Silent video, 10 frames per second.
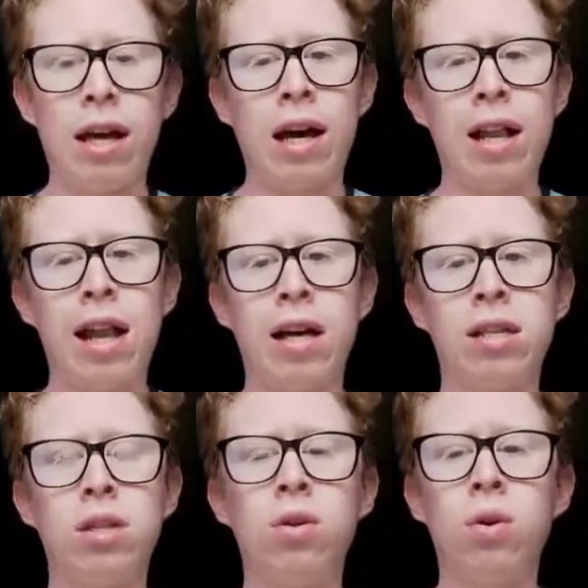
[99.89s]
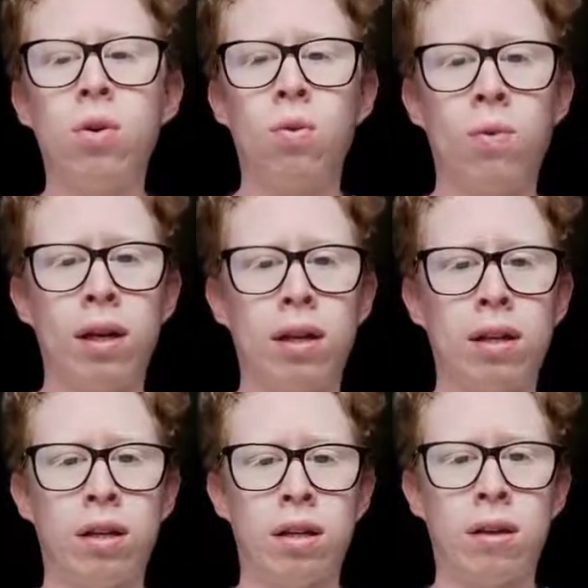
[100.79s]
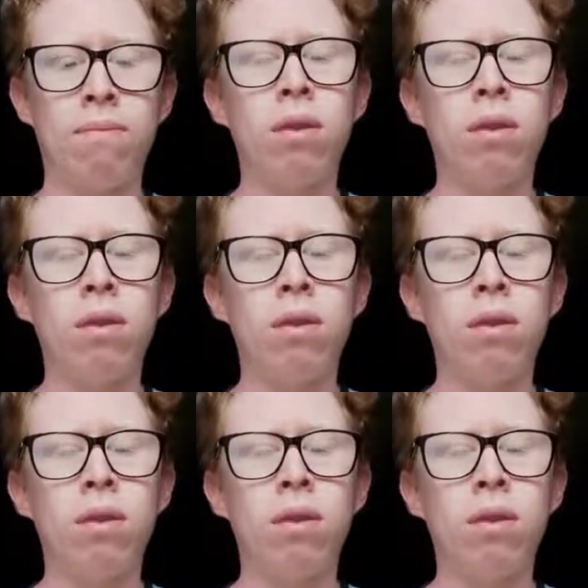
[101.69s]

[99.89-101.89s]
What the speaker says: and last weekend.